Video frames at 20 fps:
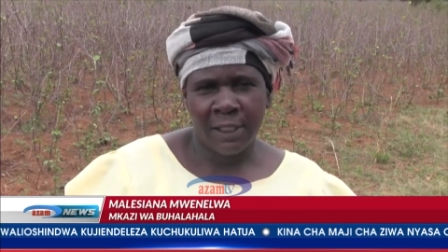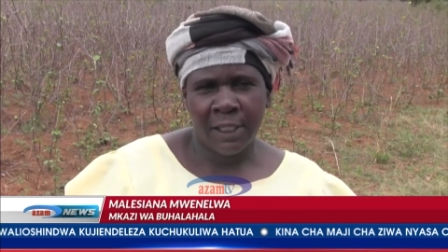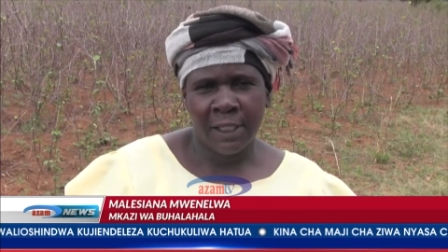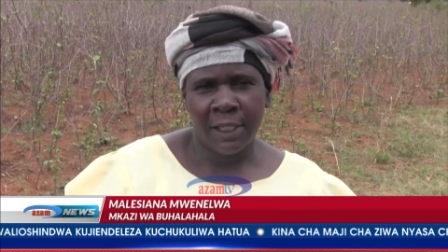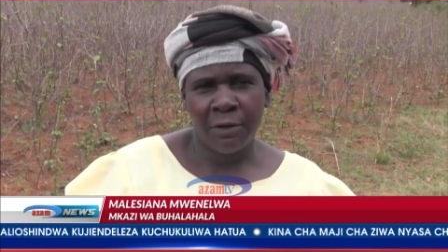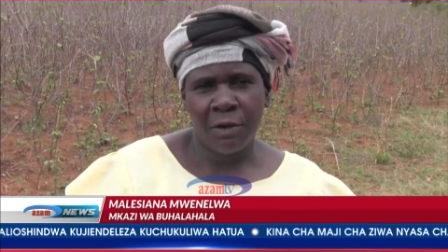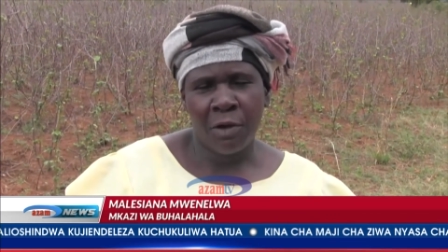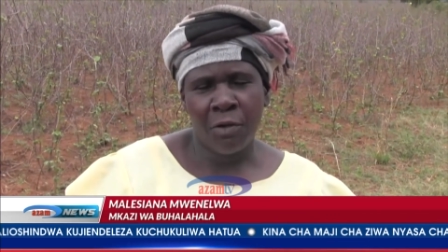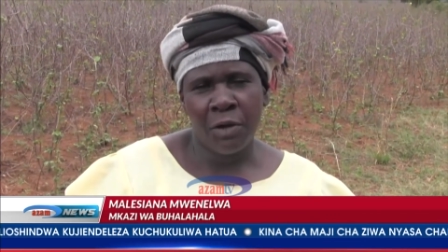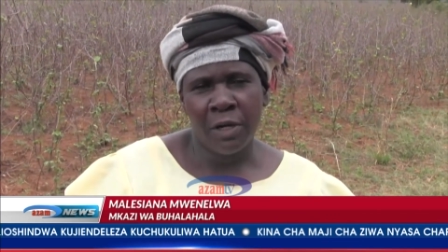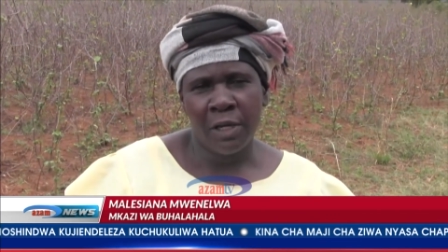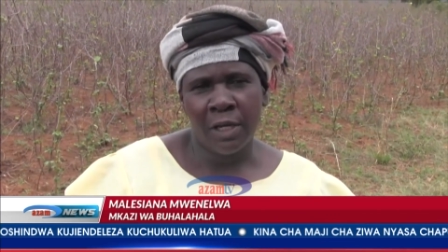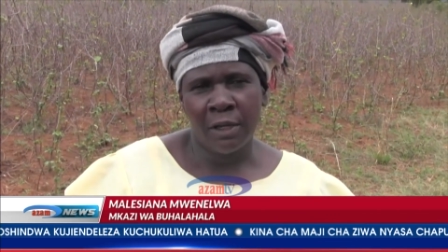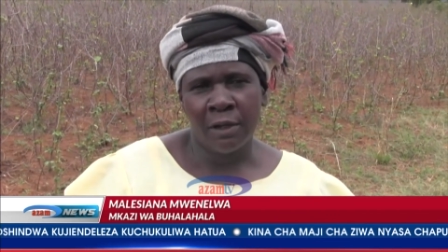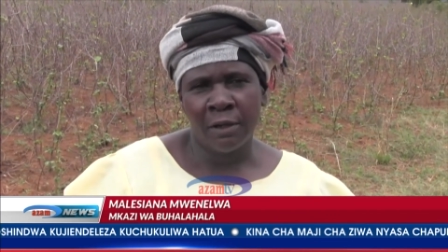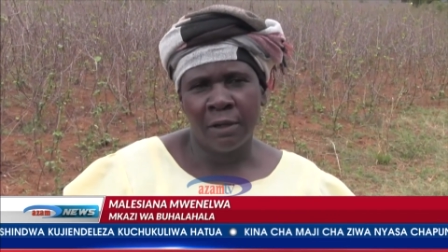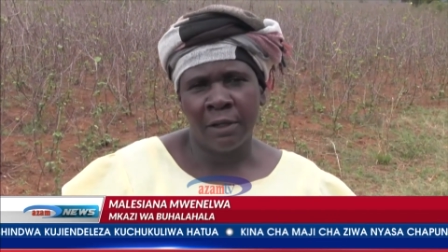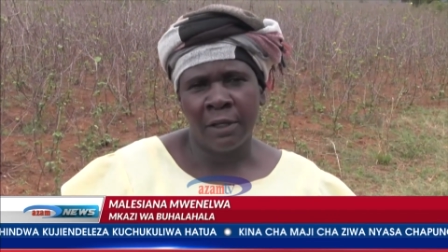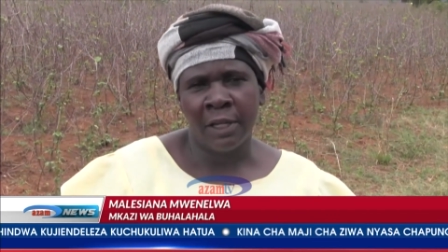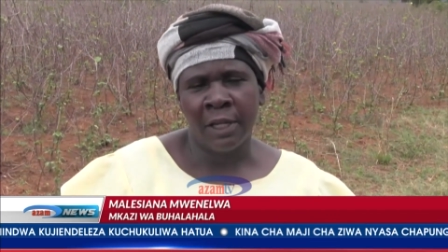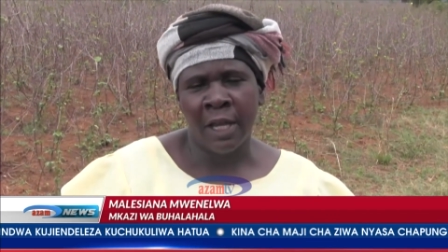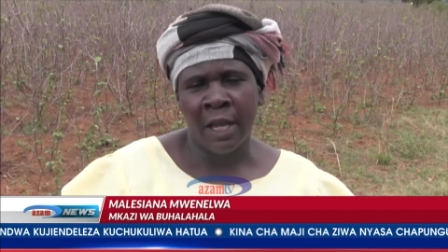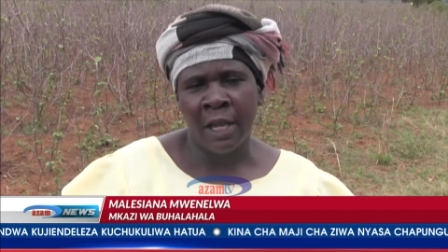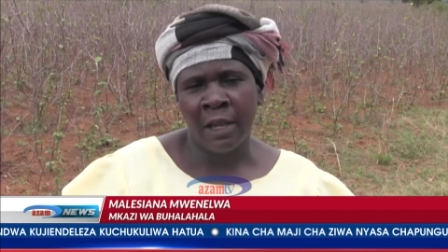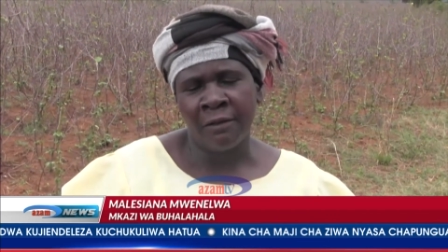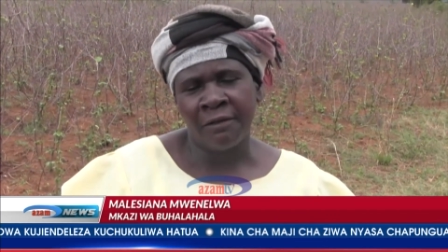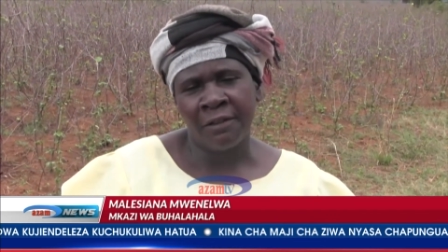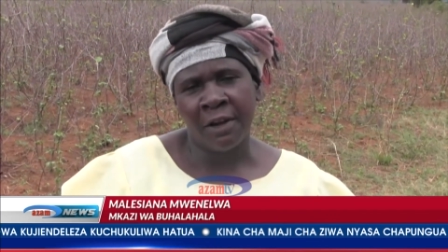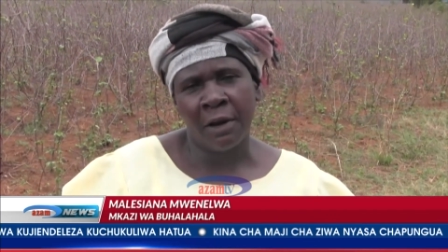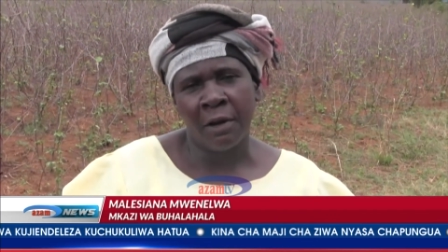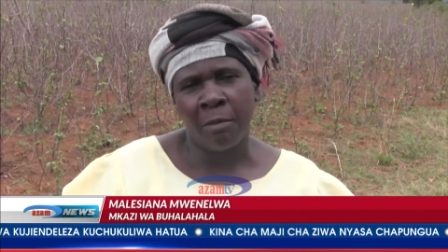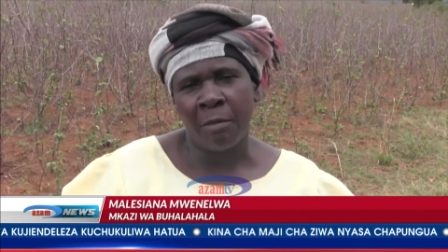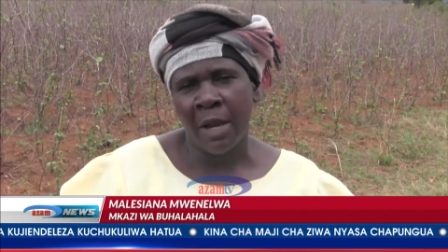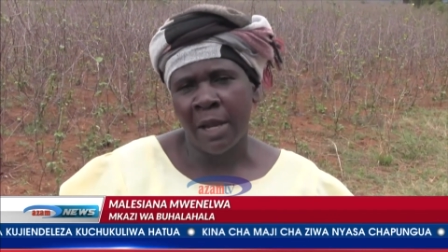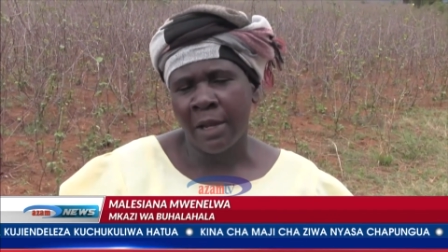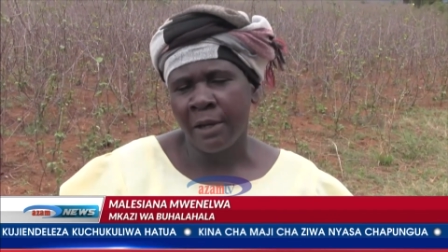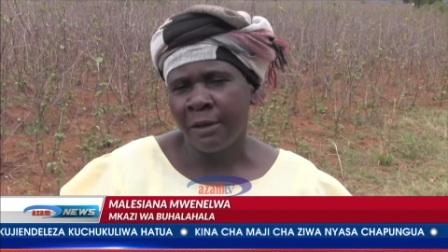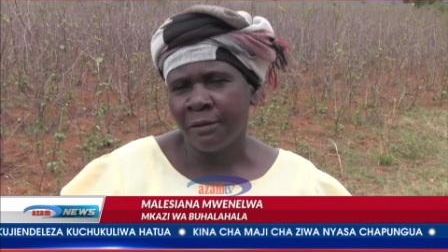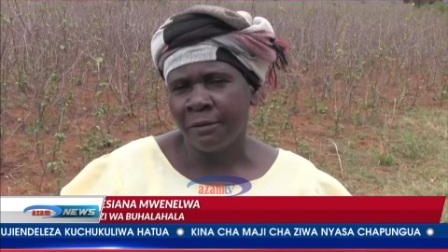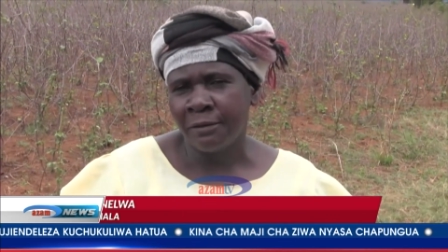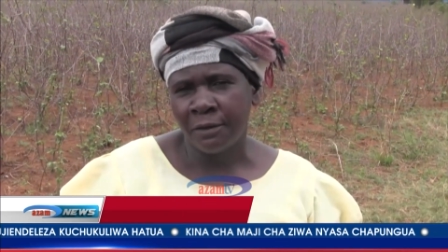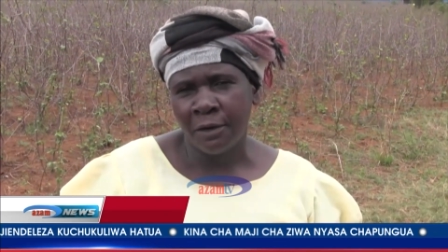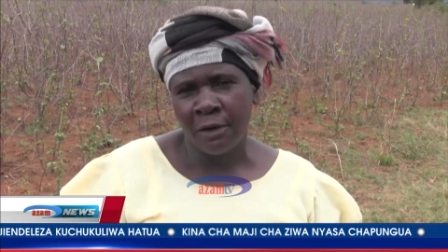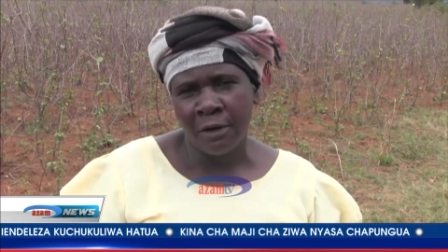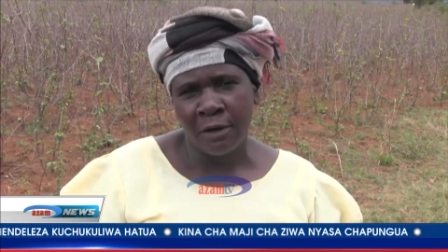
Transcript: natakiwa uwe na 40,000